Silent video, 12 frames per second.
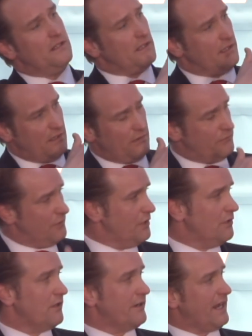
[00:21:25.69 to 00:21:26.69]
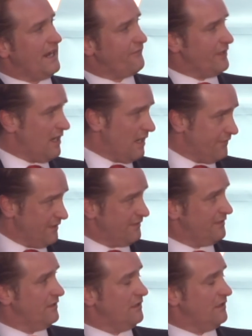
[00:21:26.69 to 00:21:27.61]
New York. Every office,